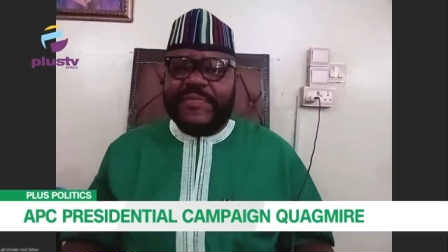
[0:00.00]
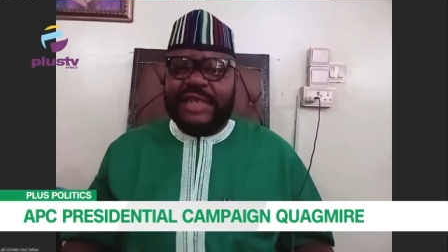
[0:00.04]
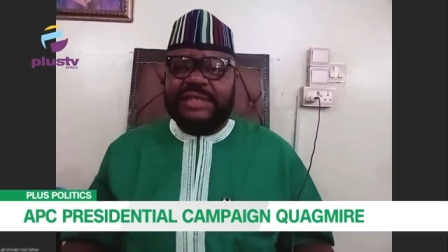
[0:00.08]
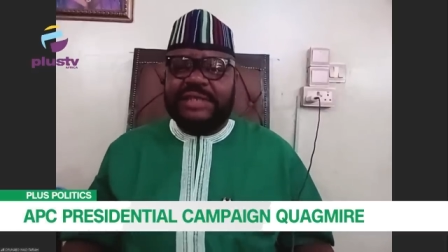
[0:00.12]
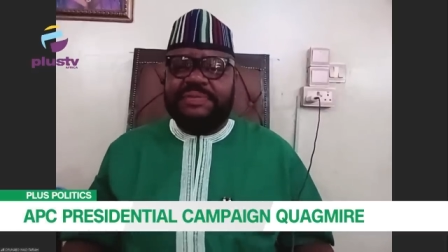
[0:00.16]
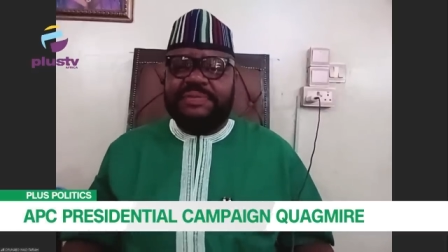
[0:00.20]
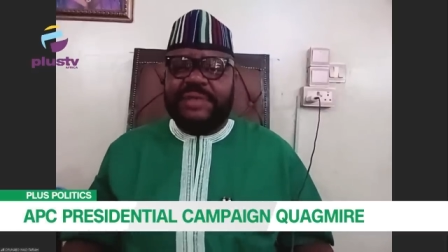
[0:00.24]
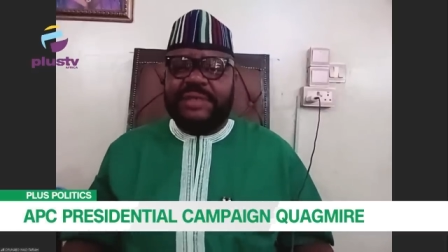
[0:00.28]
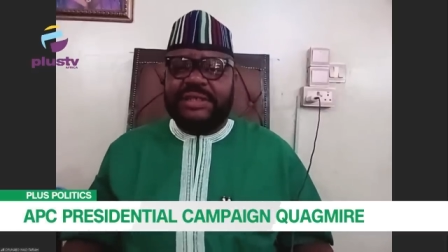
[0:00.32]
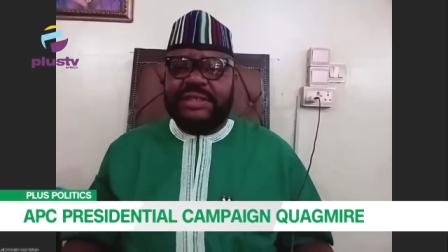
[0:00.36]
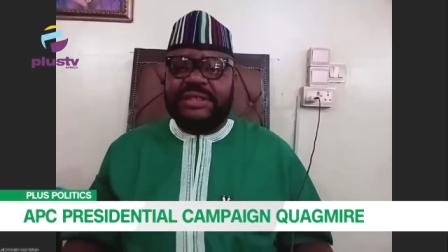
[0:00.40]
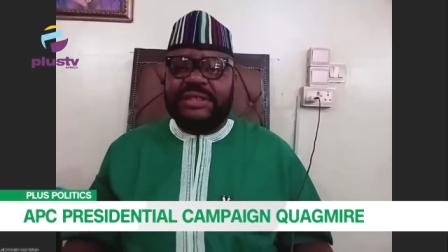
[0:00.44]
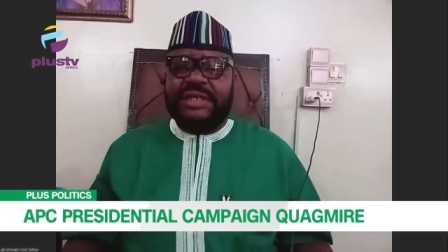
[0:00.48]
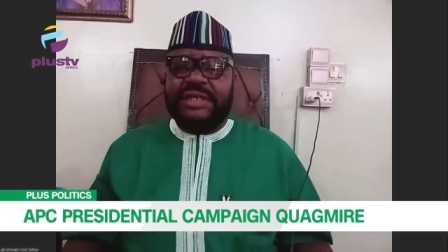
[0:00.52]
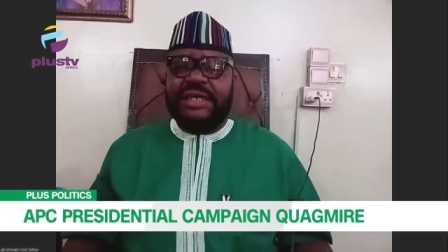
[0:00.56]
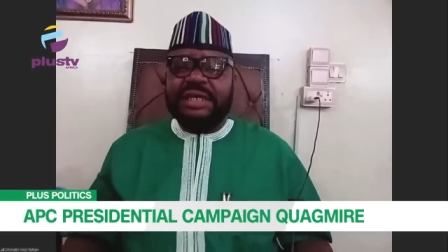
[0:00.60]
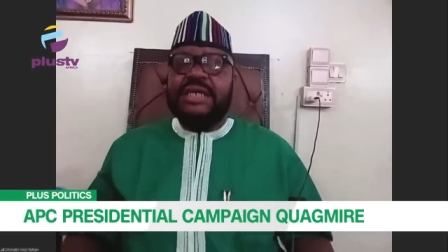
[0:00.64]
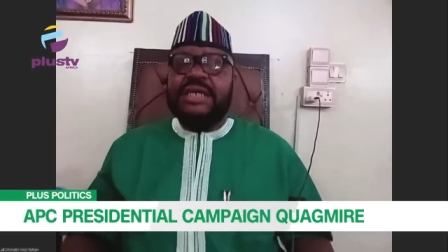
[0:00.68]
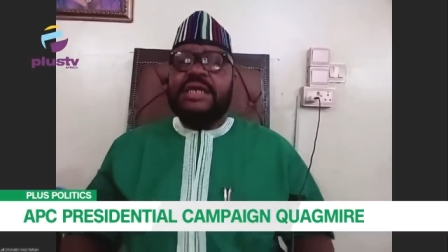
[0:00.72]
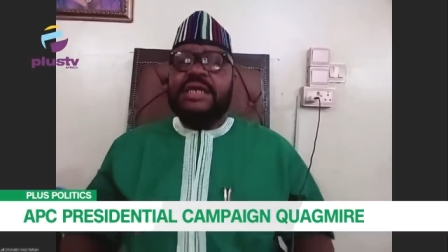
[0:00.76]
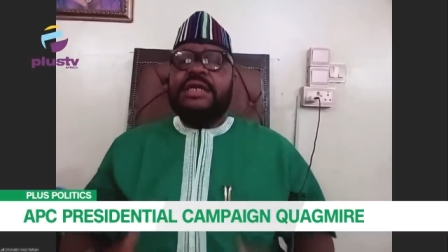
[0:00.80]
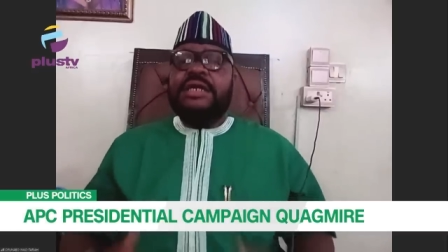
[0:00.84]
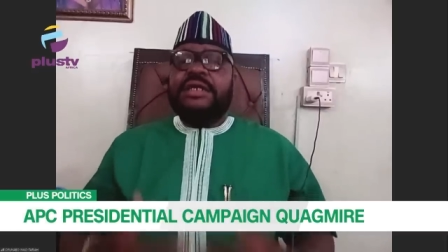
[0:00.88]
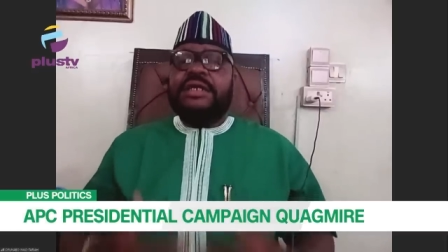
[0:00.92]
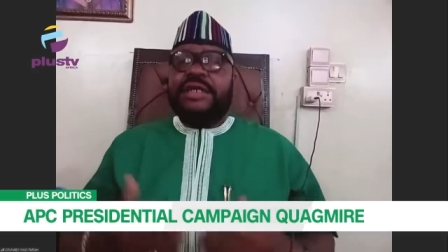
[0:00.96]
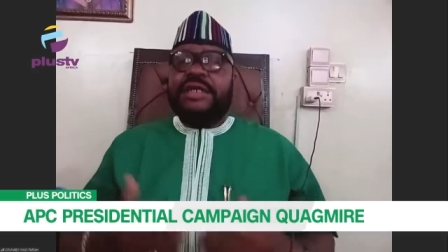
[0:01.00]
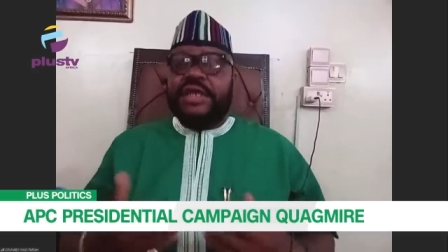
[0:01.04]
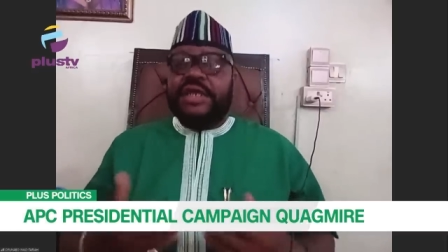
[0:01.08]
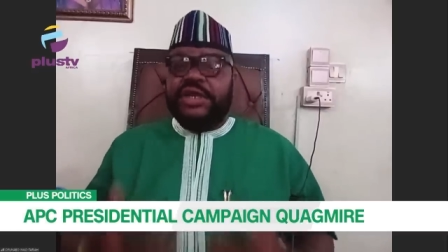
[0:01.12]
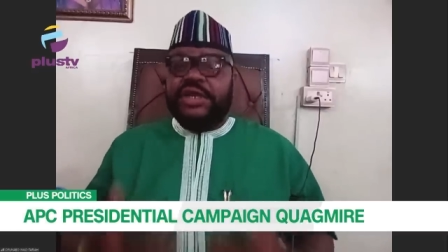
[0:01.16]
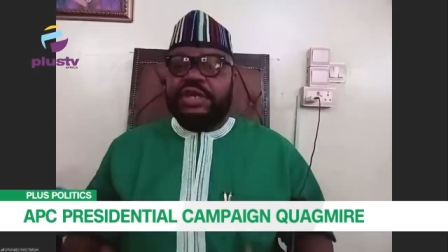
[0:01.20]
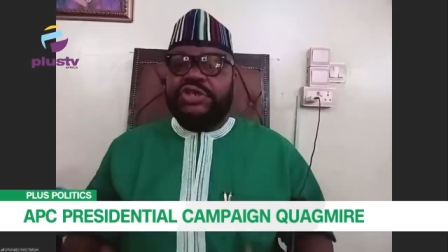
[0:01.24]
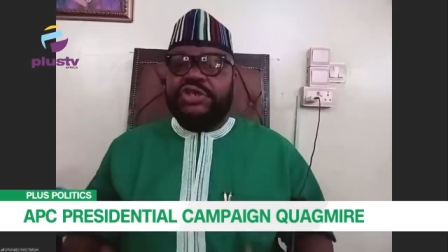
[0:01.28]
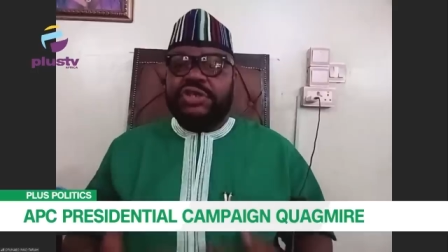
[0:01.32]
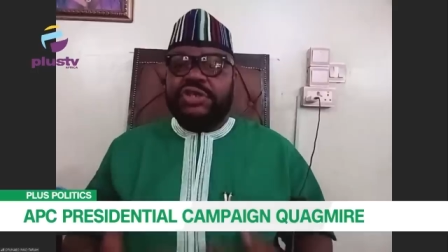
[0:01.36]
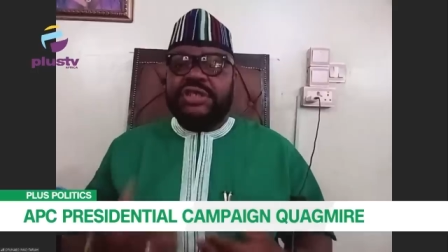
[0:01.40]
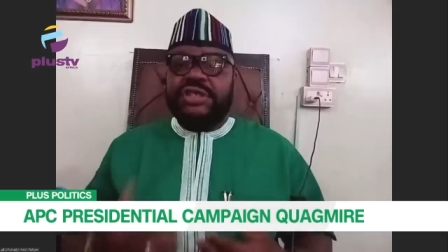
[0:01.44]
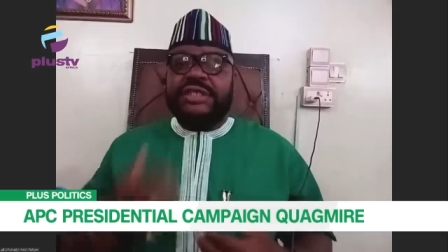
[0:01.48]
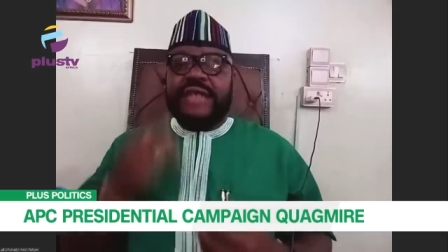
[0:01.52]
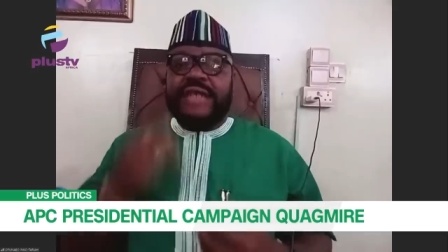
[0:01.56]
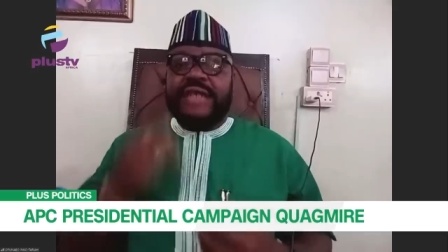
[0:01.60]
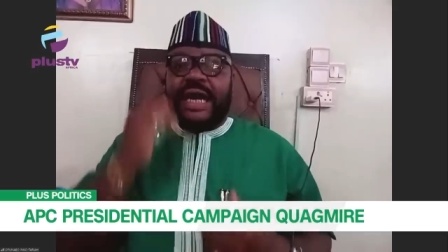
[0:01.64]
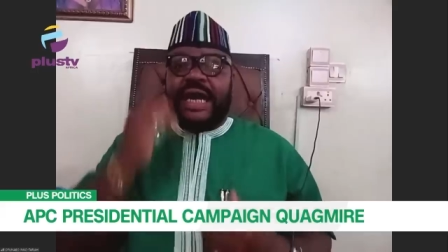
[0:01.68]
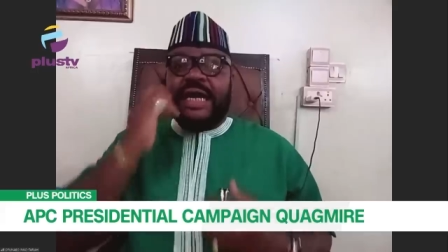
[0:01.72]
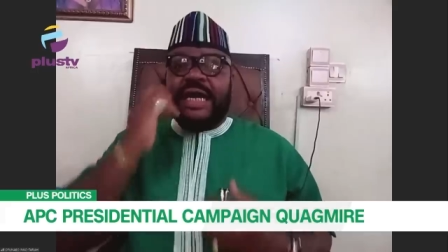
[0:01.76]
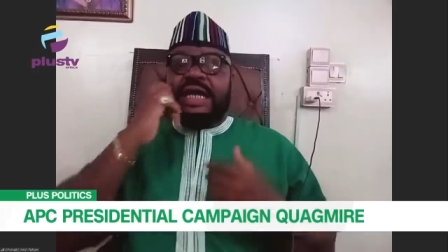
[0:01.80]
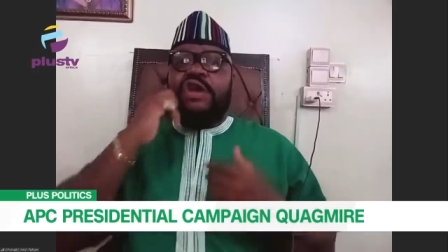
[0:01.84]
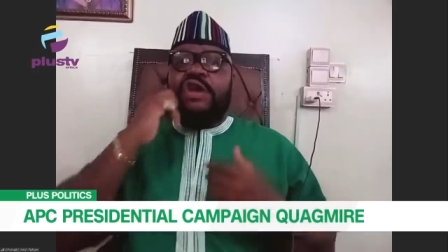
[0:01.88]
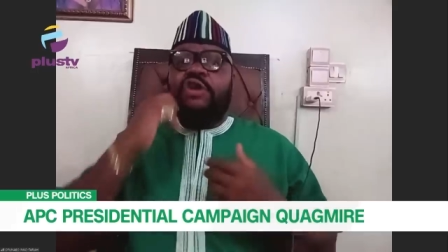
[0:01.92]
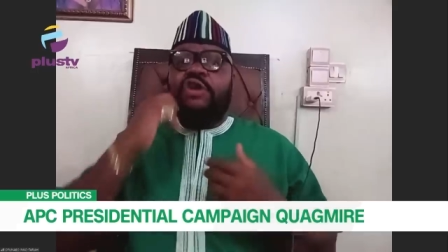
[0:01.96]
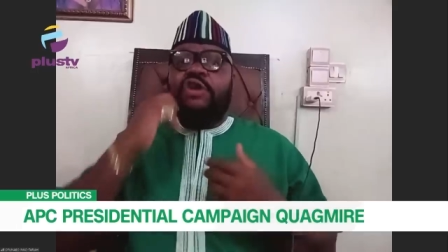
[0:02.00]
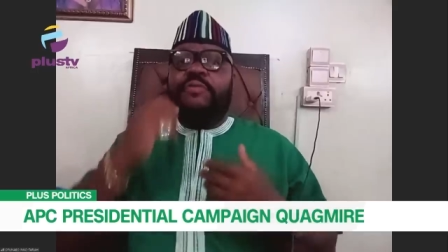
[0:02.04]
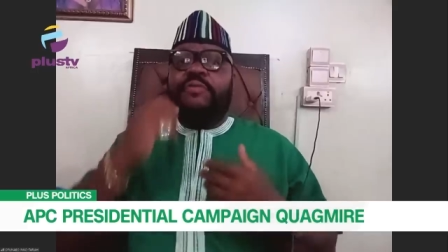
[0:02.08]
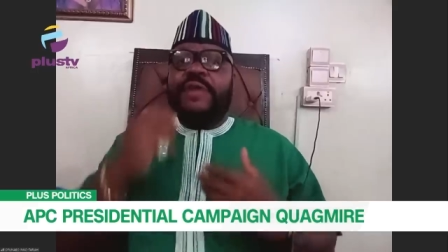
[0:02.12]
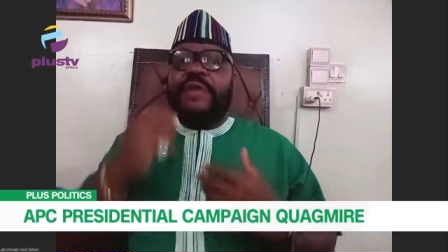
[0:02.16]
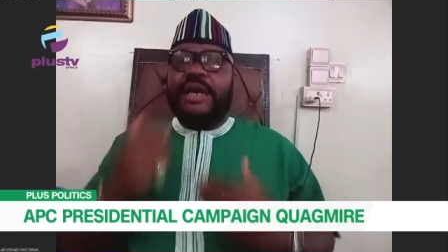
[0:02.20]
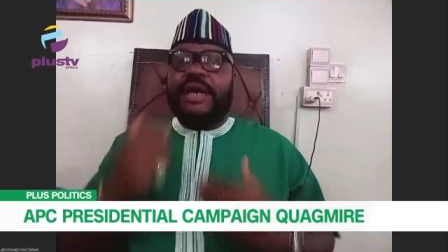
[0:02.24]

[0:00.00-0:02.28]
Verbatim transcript: Vice President, the issue is that be,